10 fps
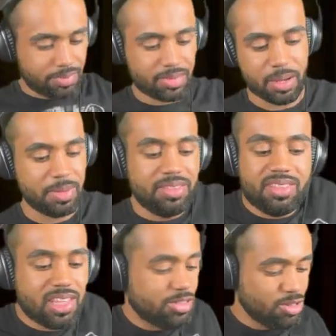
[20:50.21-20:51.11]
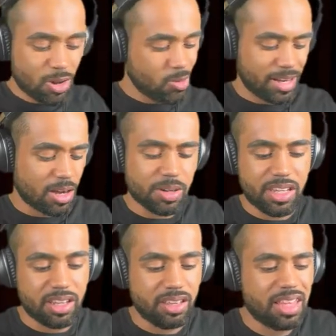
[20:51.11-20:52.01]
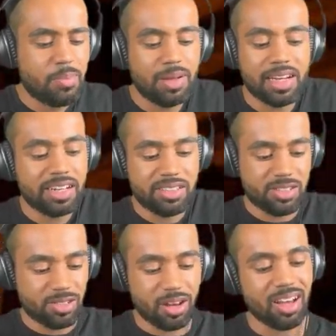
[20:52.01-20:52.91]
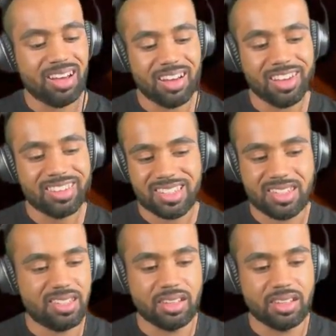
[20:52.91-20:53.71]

I mean, there's no one out here. That planet is not a heart, is it?